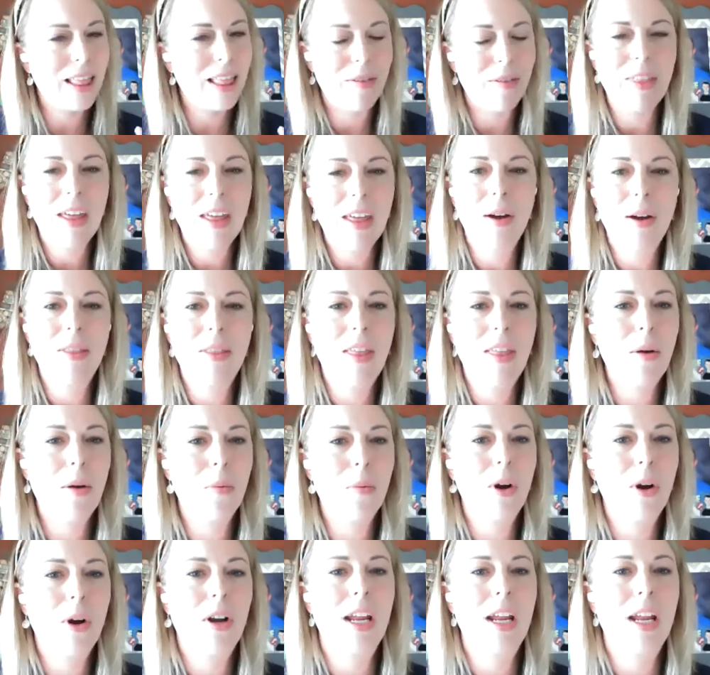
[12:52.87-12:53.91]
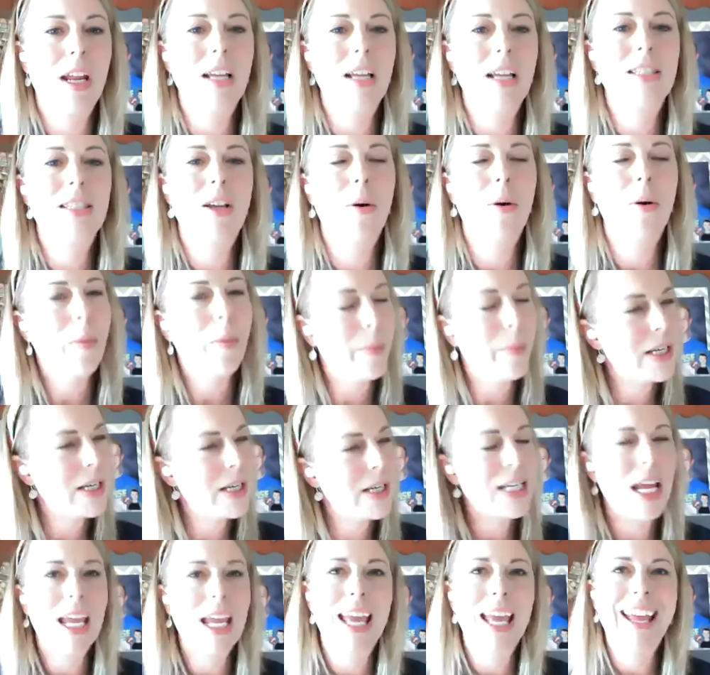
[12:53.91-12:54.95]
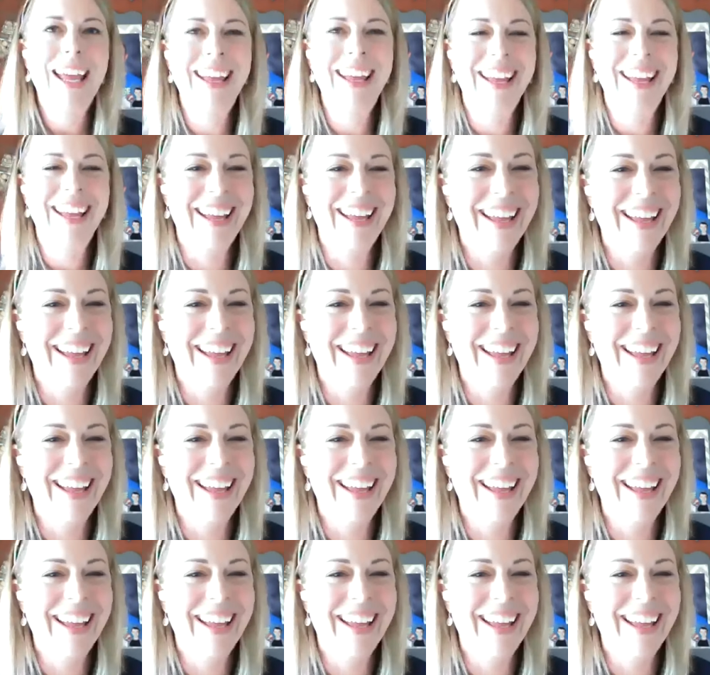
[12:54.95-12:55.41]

I love that that wording, so I'm going to take it.